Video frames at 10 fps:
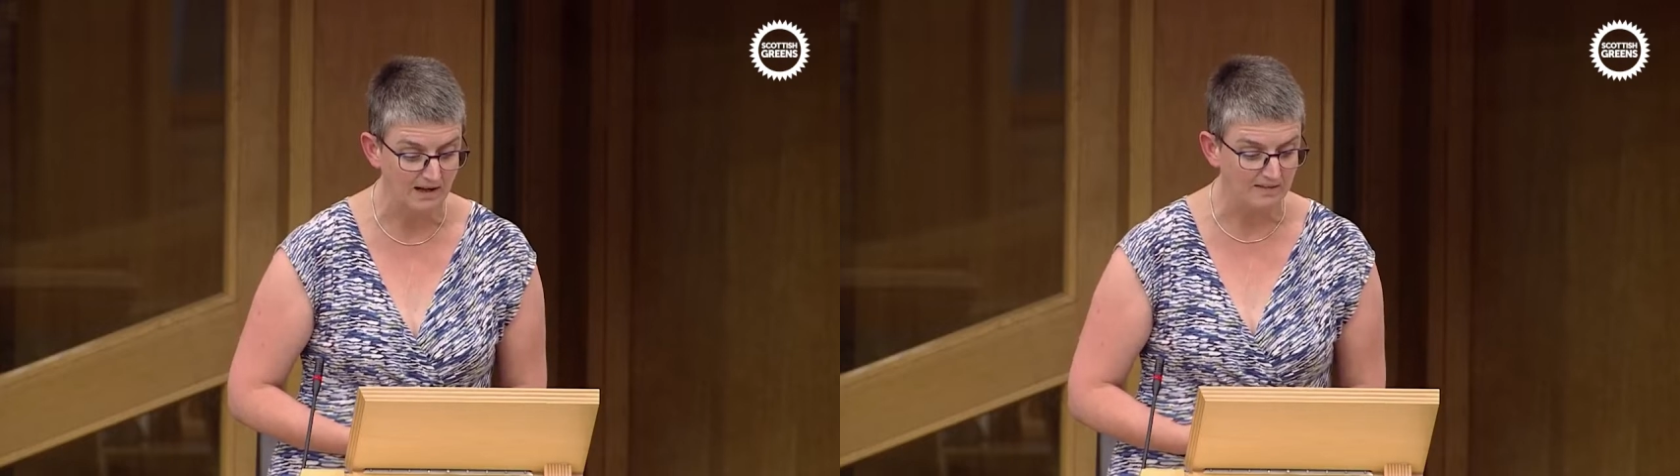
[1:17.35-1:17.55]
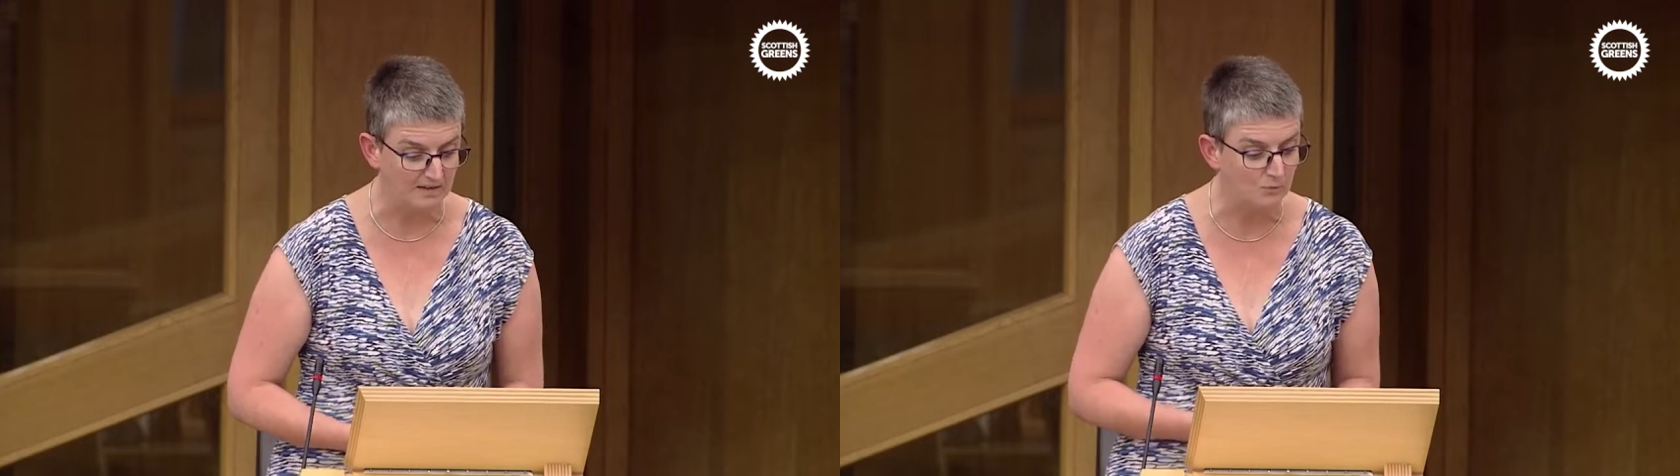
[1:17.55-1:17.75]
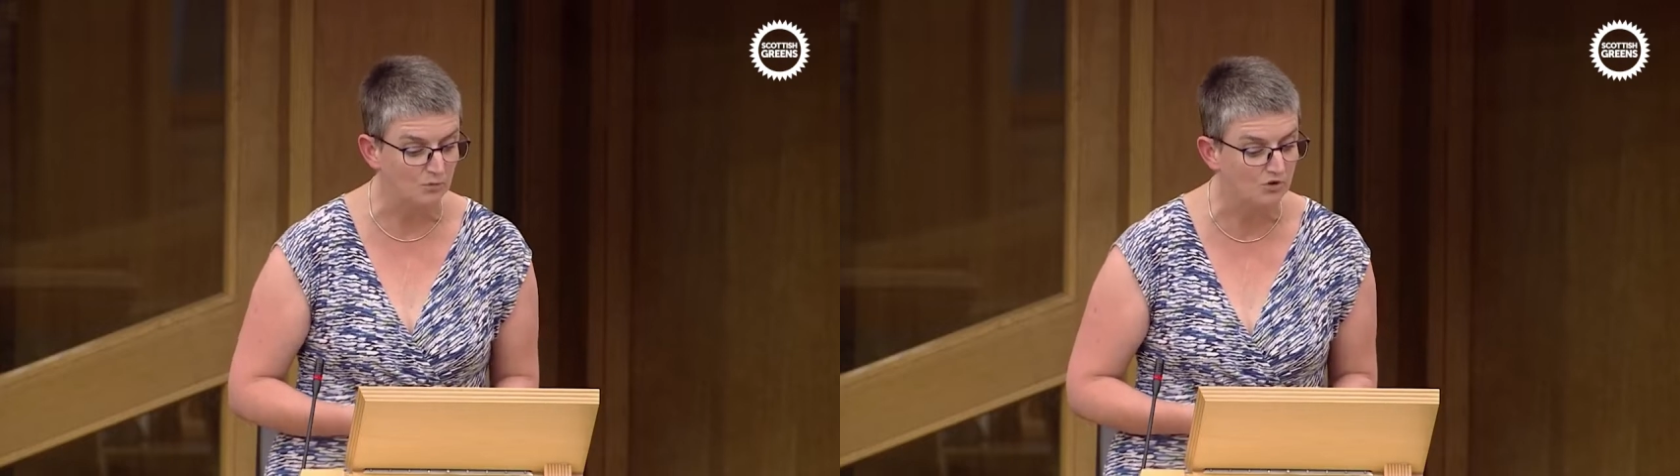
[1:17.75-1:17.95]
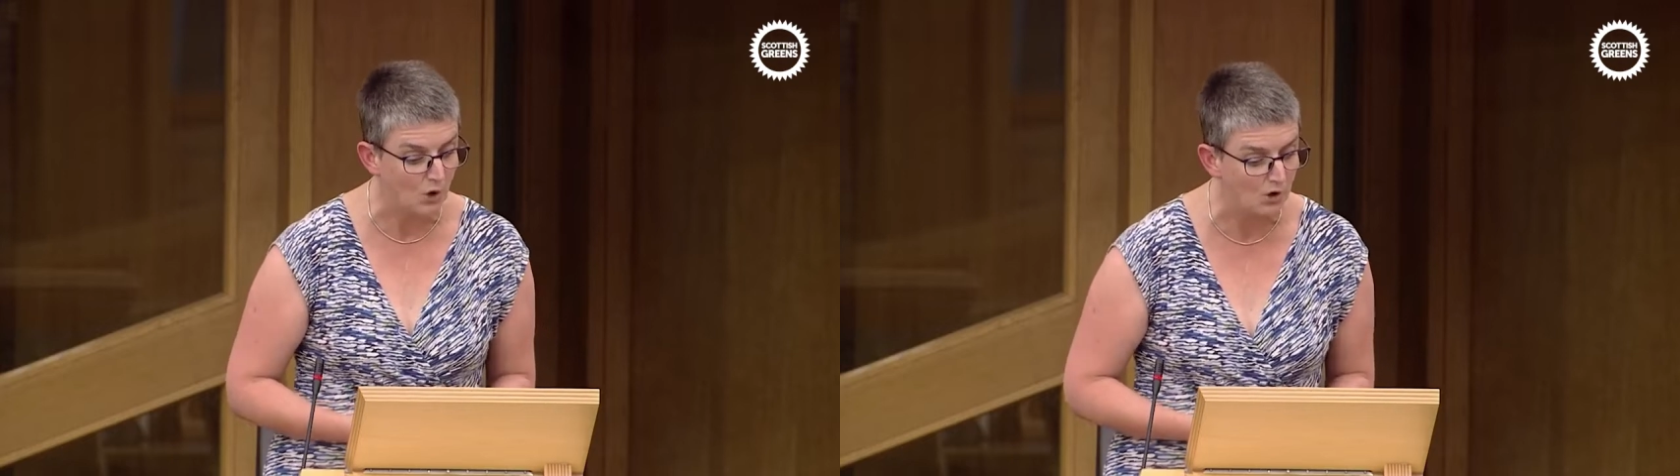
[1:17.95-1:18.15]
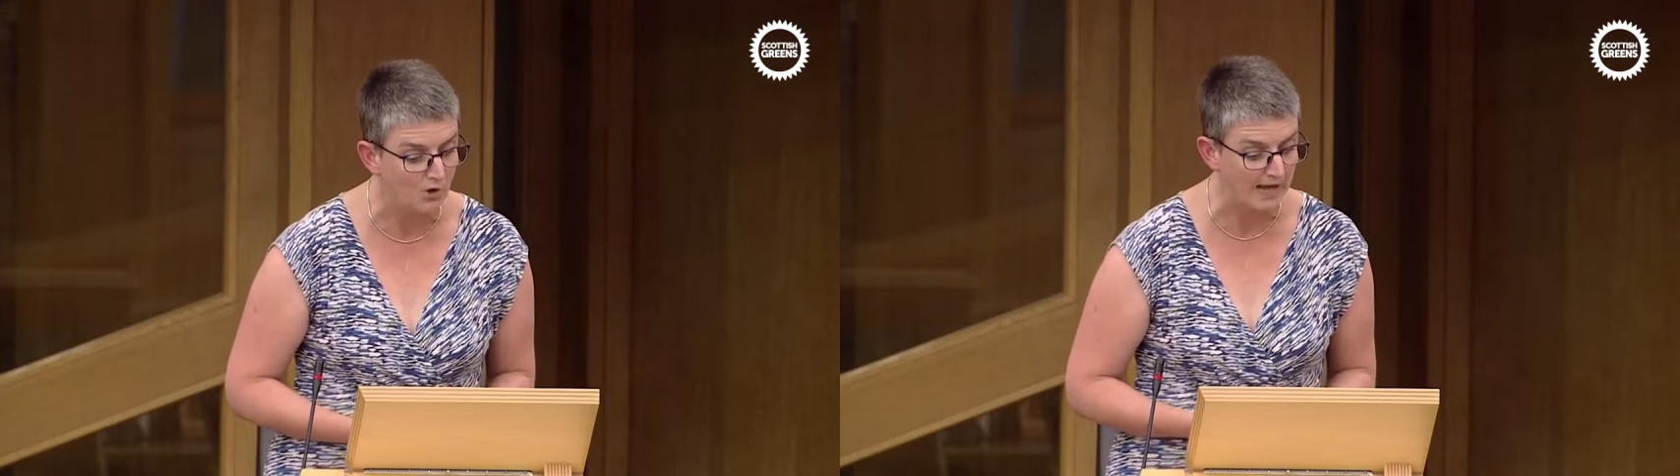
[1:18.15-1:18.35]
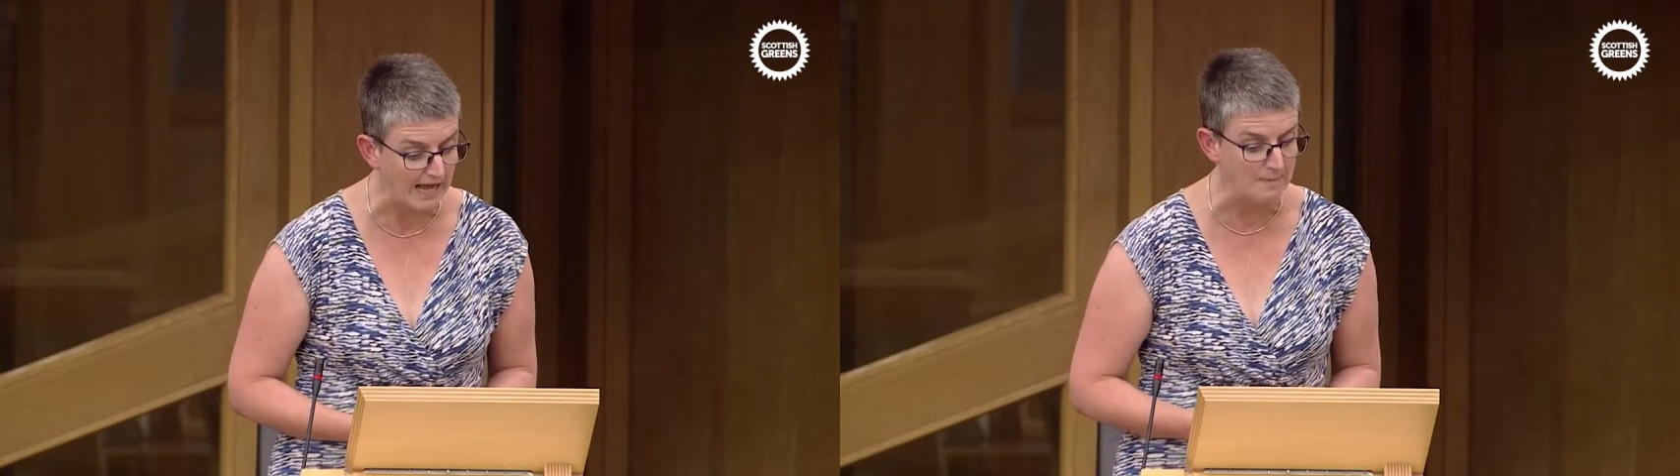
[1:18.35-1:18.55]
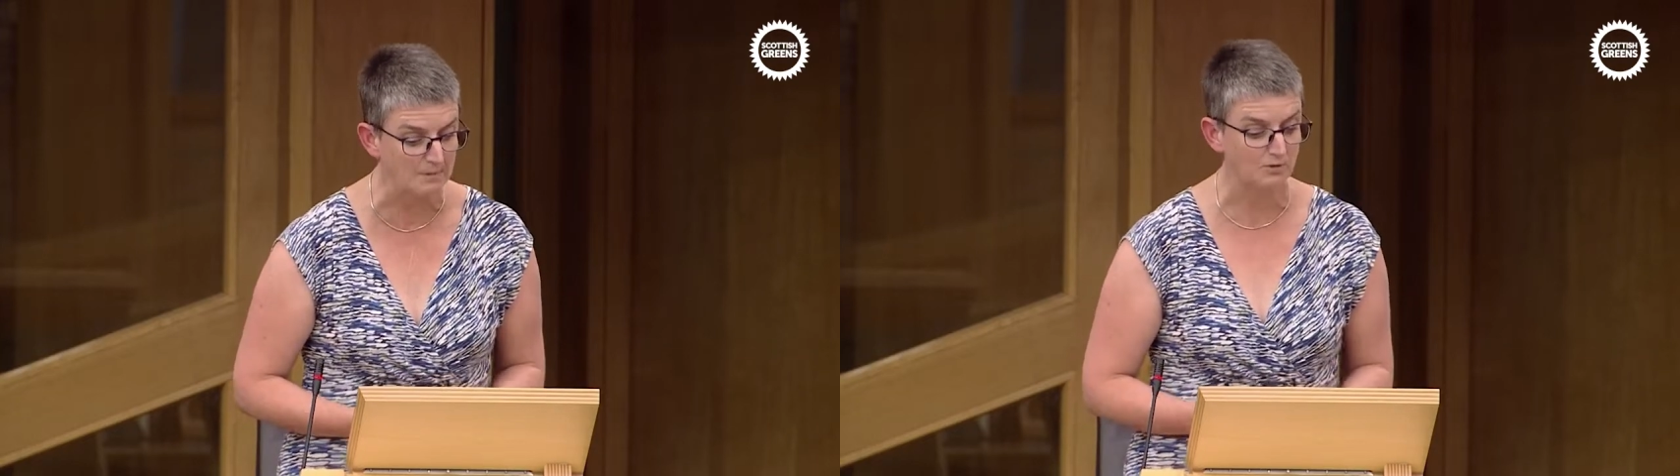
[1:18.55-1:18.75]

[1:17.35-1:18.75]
that it was no longer able